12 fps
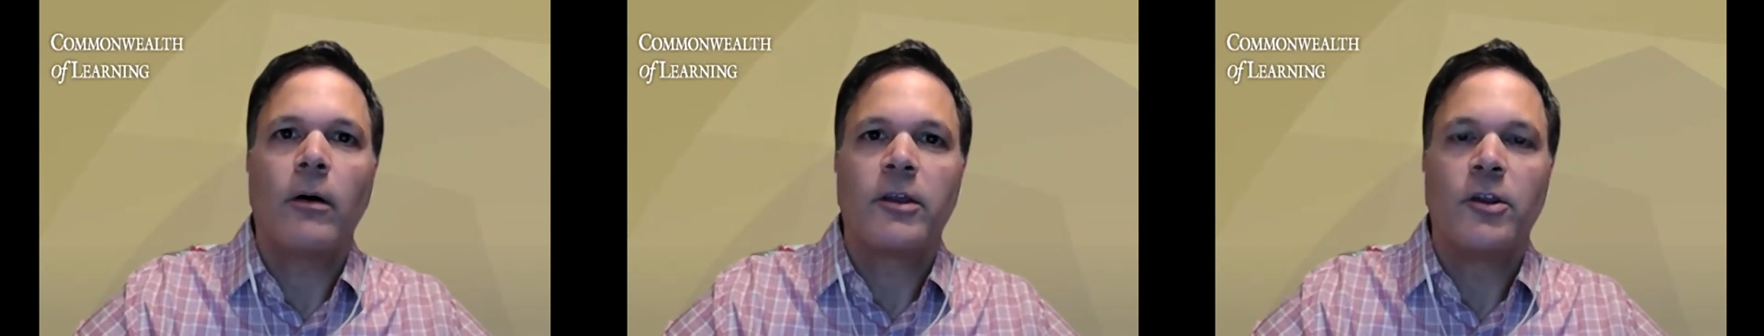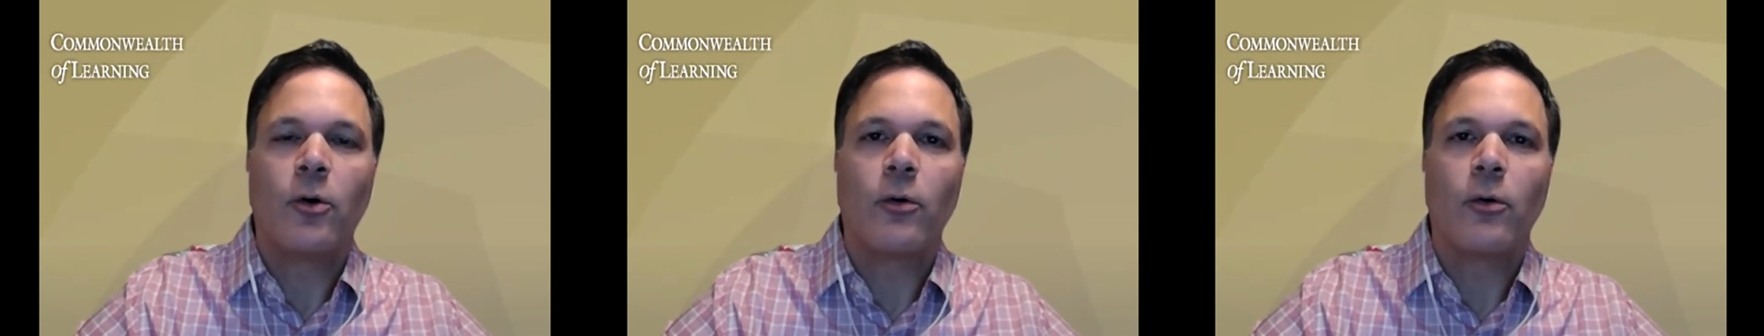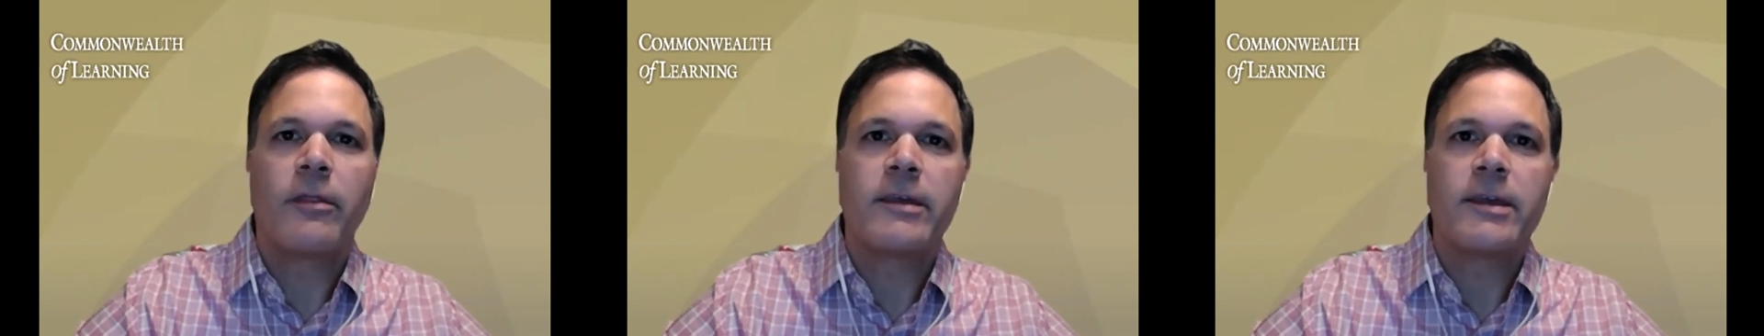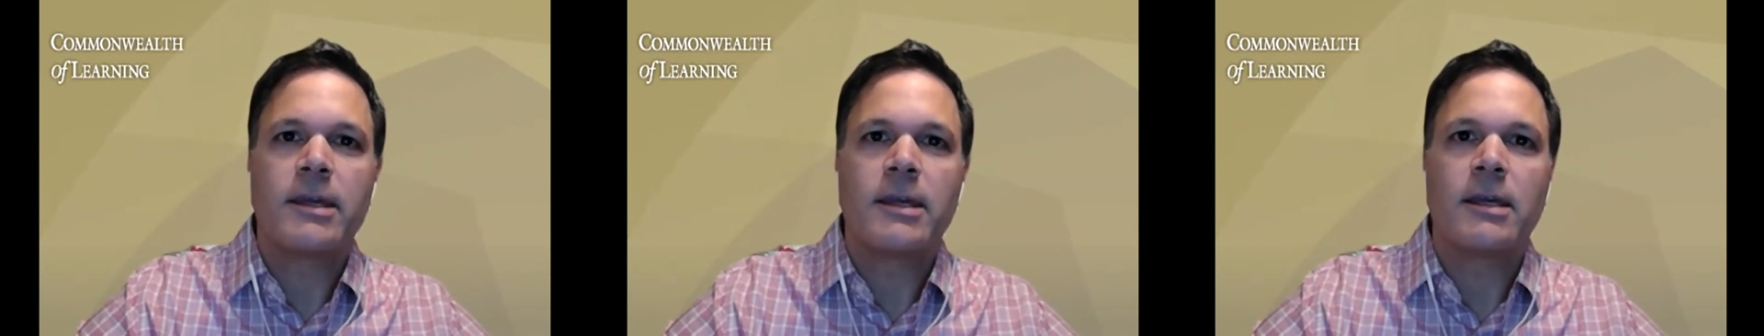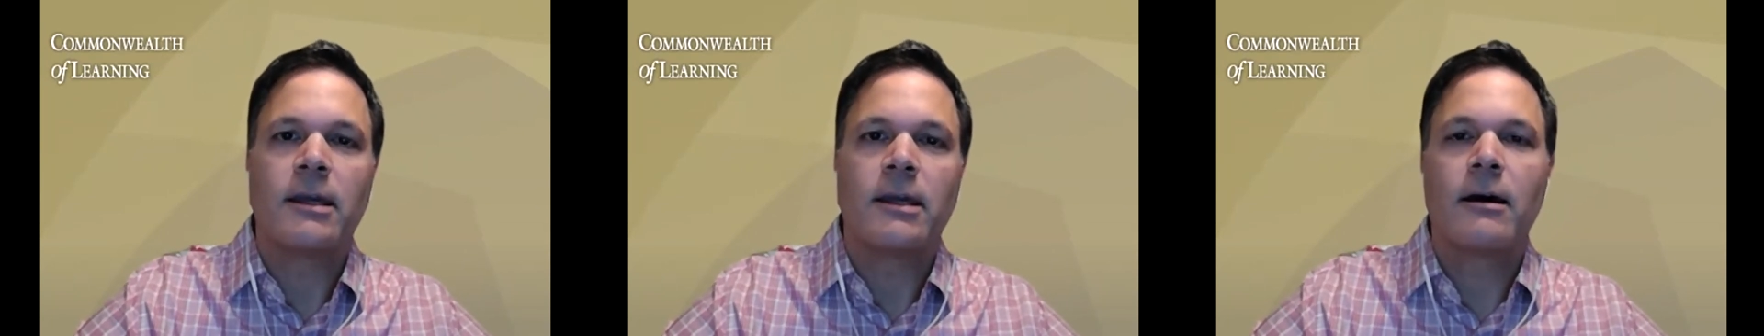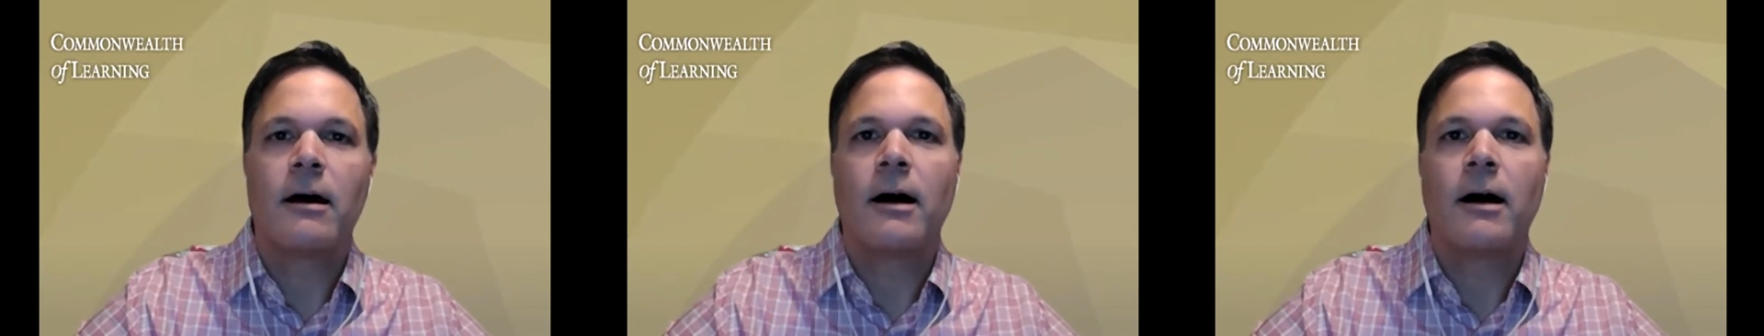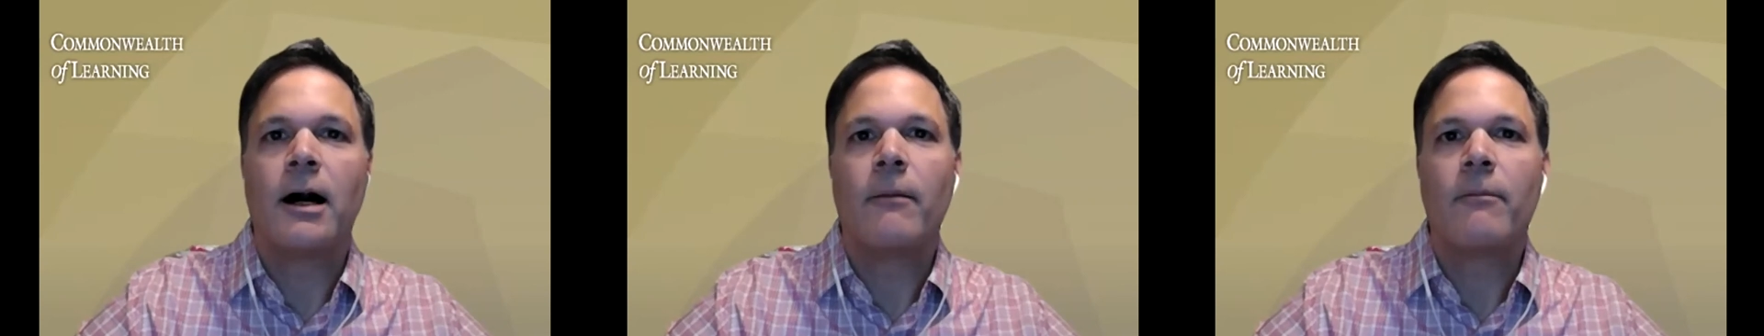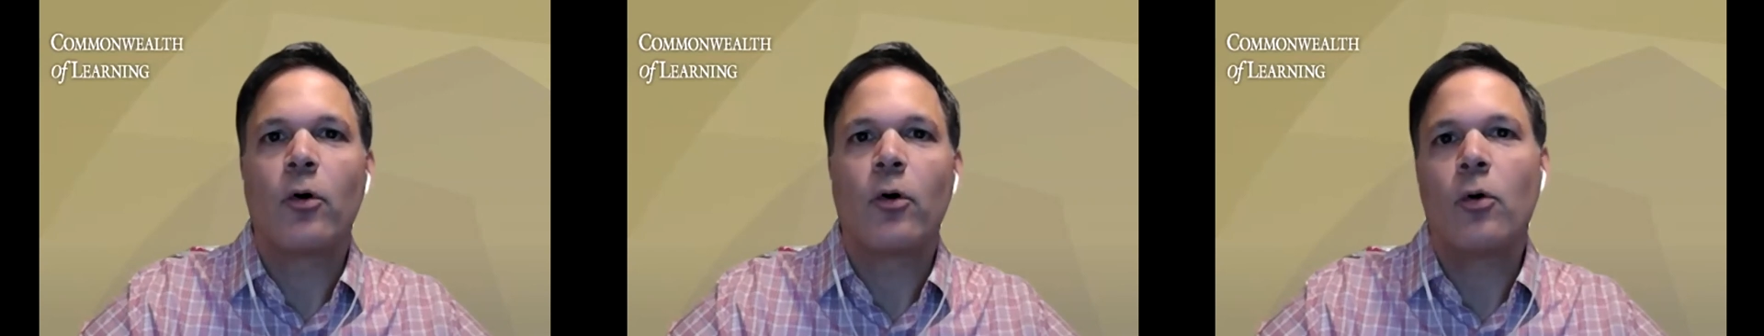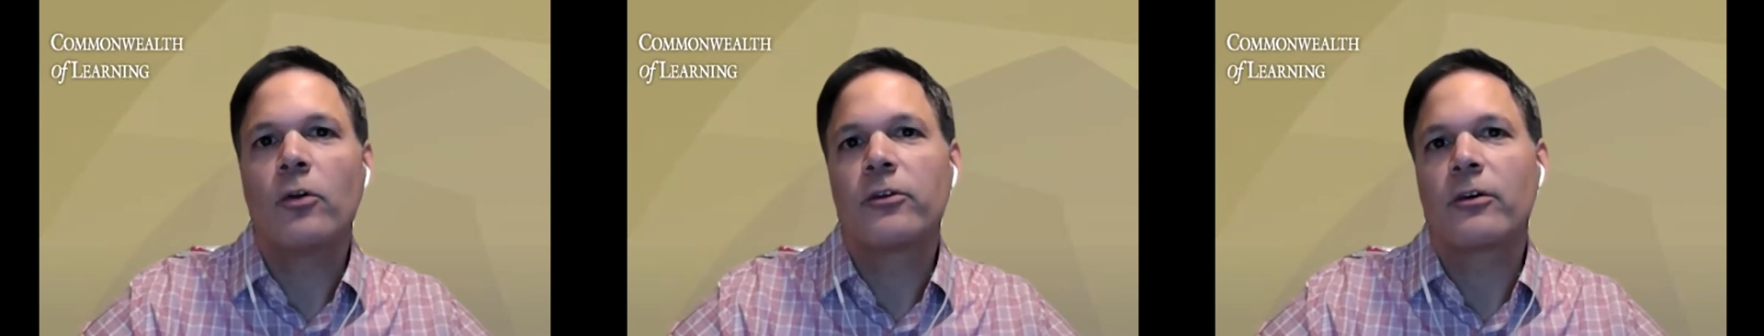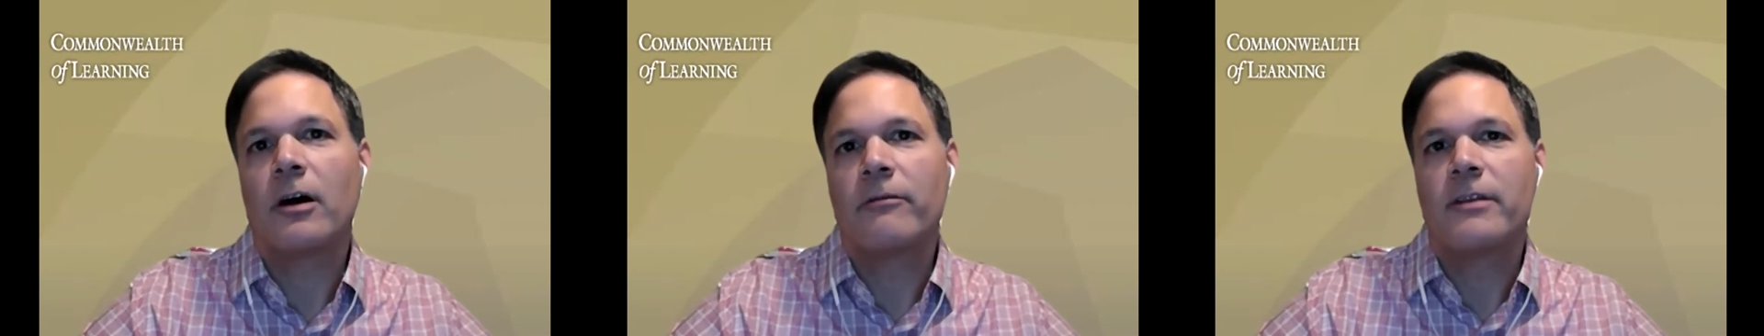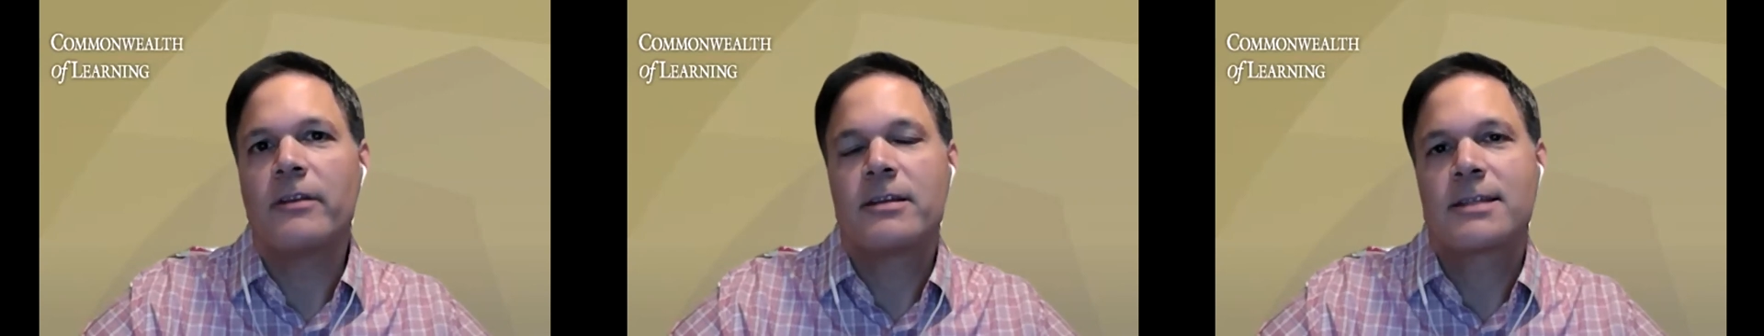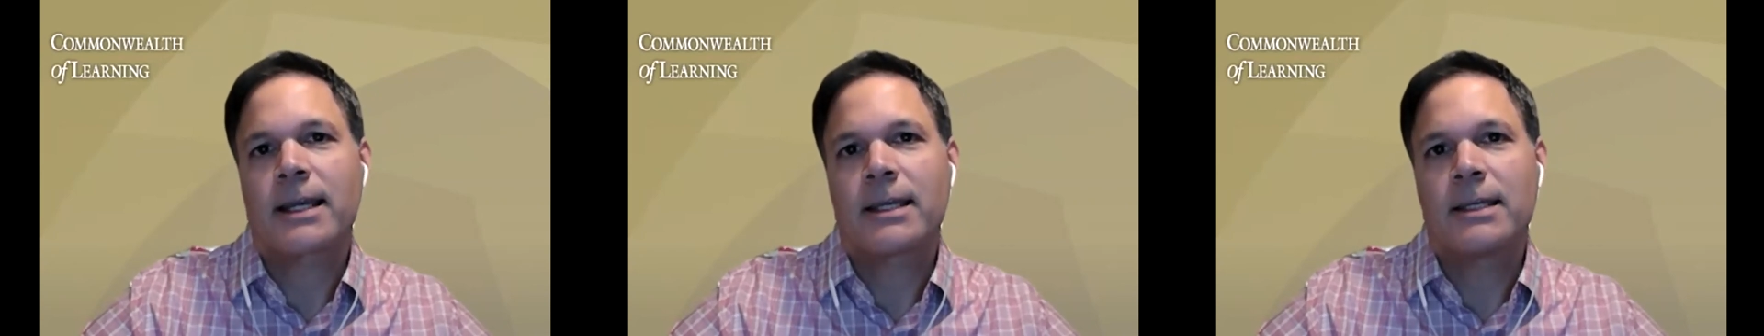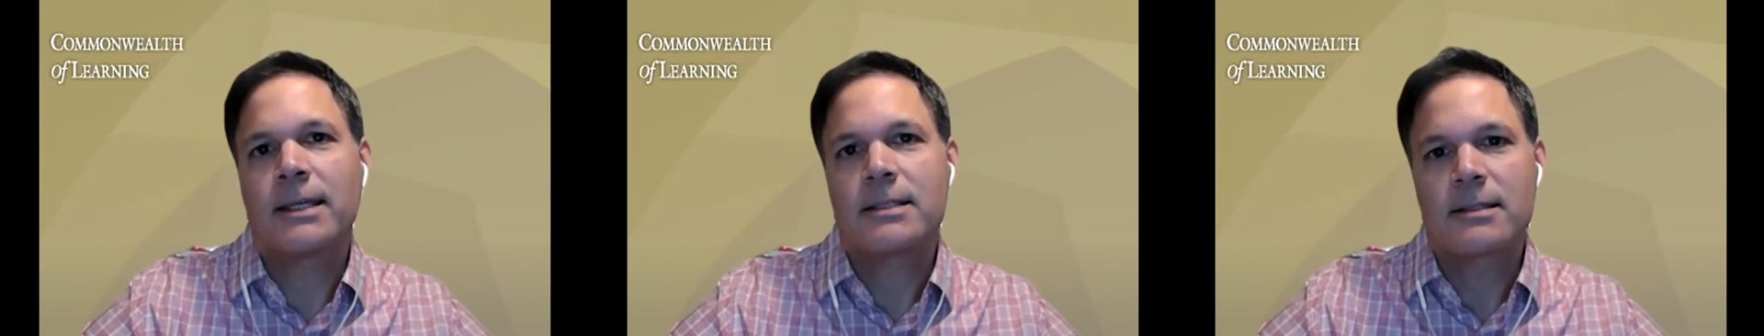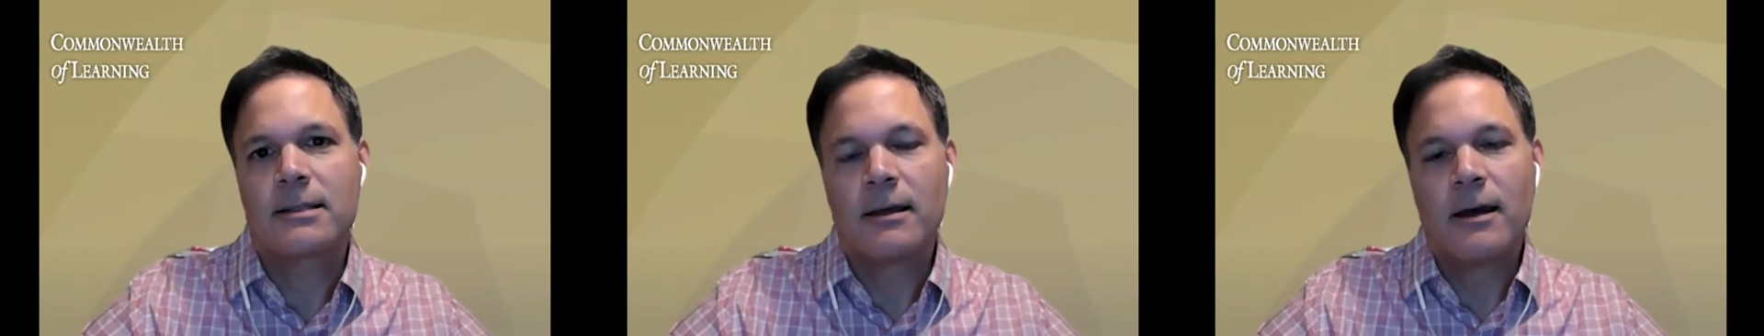the holder of the second